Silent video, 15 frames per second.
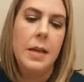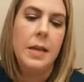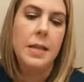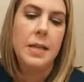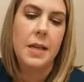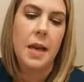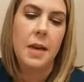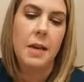
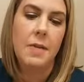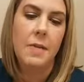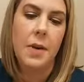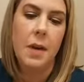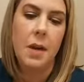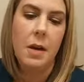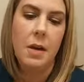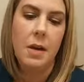It's kind of
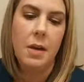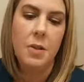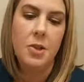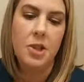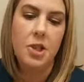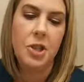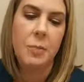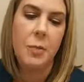a
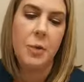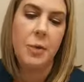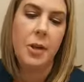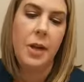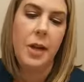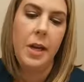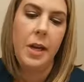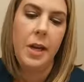
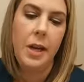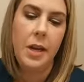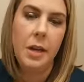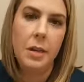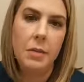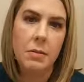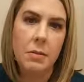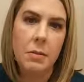
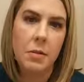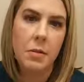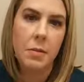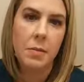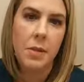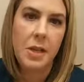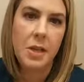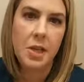shimmery,
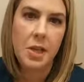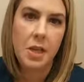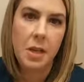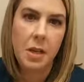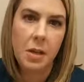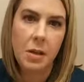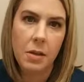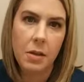
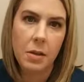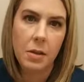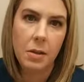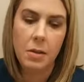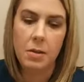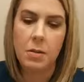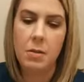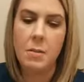peachy color,
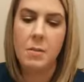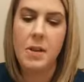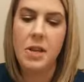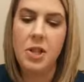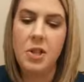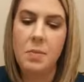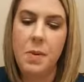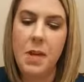
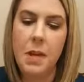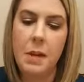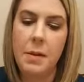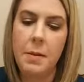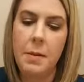peach pink.